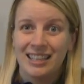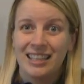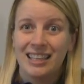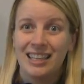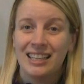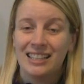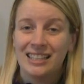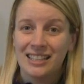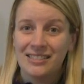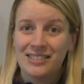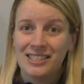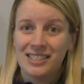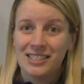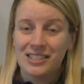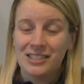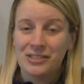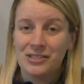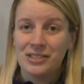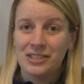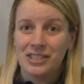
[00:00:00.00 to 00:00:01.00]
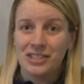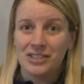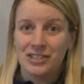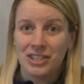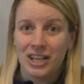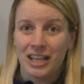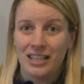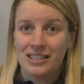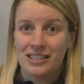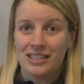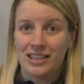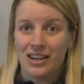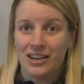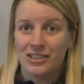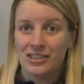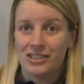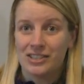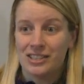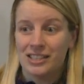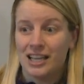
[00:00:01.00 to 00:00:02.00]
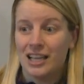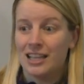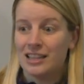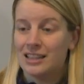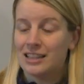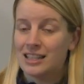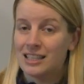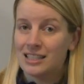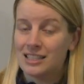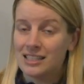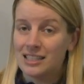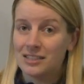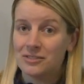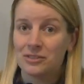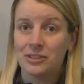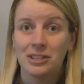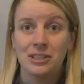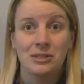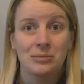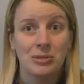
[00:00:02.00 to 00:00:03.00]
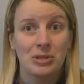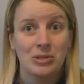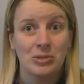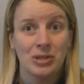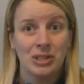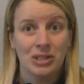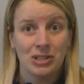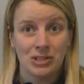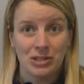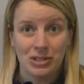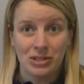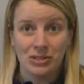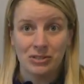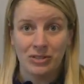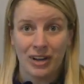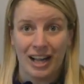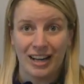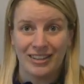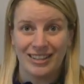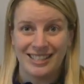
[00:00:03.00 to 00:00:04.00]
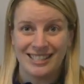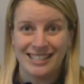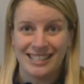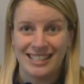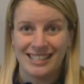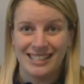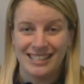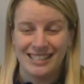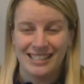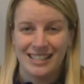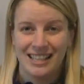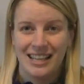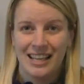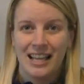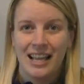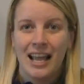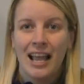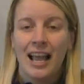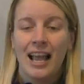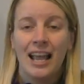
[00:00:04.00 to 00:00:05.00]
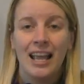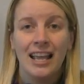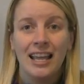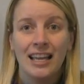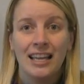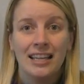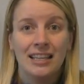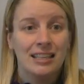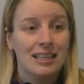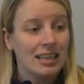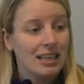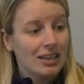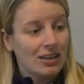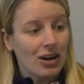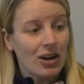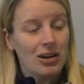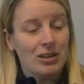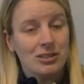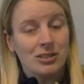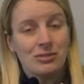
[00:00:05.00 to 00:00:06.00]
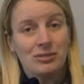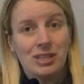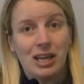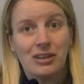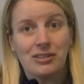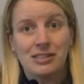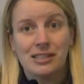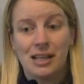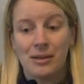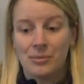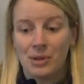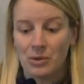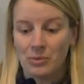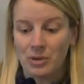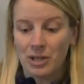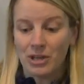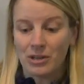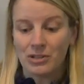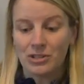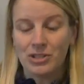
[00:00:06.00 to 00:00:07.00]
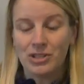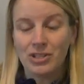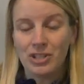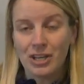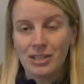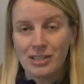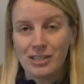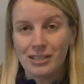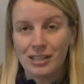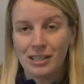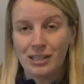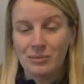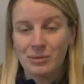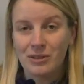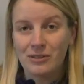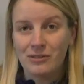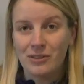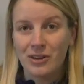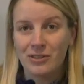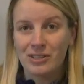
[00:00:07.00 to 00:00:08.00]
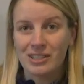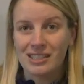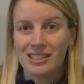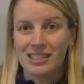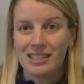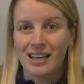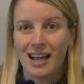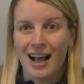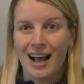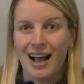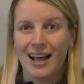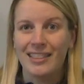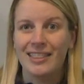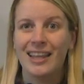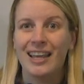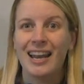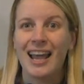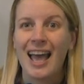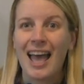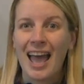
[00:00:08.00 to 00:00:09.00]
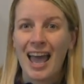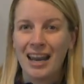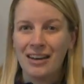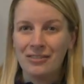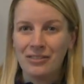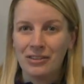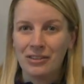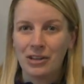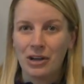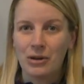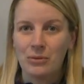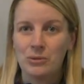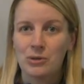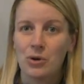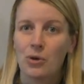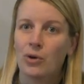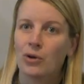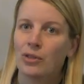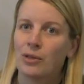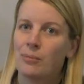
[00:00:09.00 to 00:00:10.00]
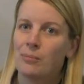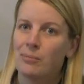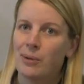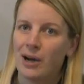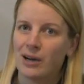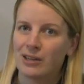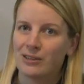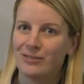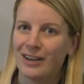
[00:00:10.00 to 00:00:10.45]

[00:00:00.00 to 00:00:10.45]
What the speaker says: It gives the students a chance to understand the difference between the 2 viruses, and it also tells them that we are just going to be focusing on the enveloped or the butter